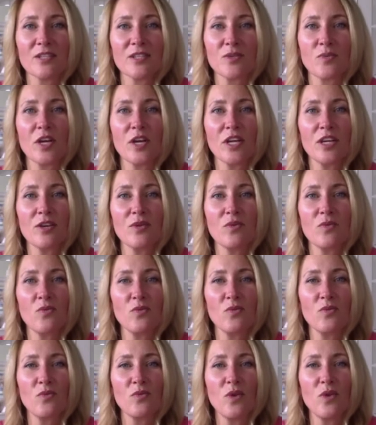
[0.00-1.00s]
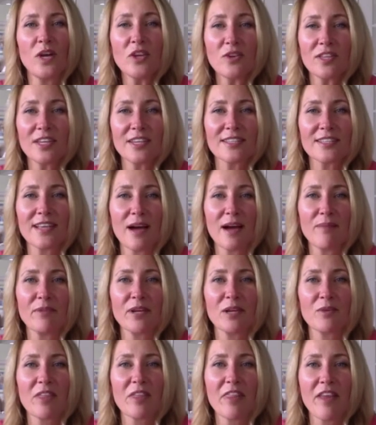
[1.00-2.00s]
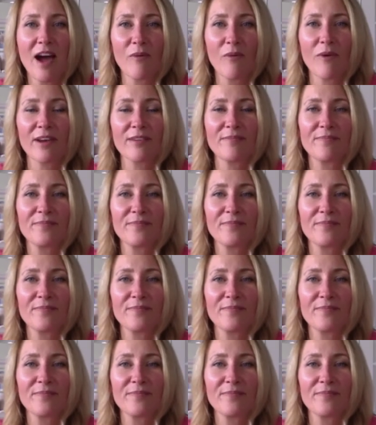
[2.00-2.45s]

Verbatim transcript: what what you think is happening with that one.